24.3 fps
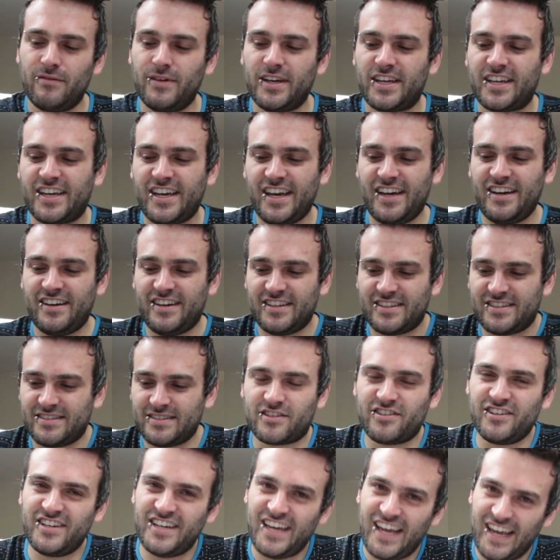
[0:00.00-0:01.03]
We cannot
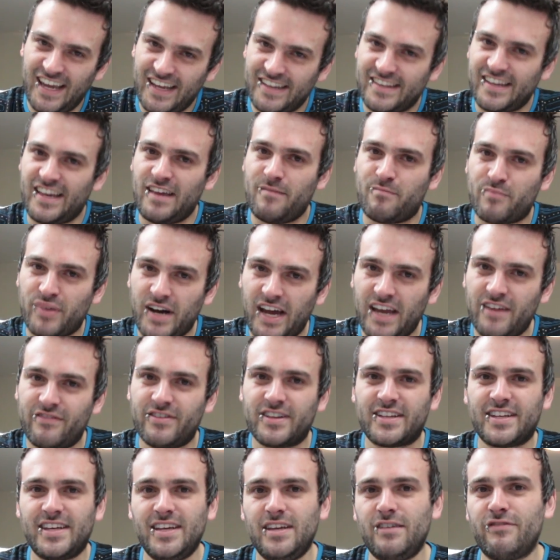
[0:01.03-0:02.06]
create a
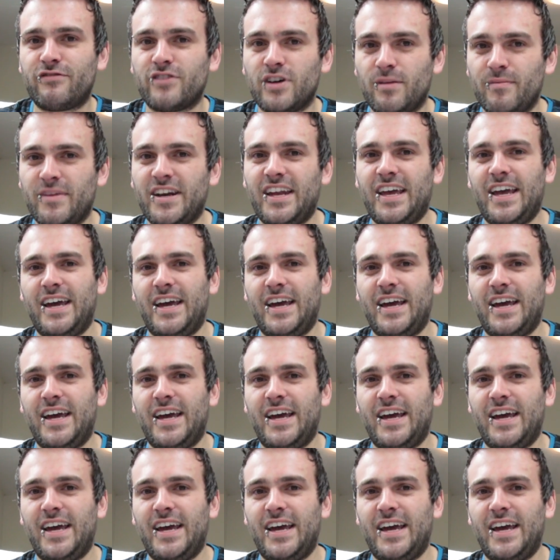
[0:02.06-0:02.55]
private key from an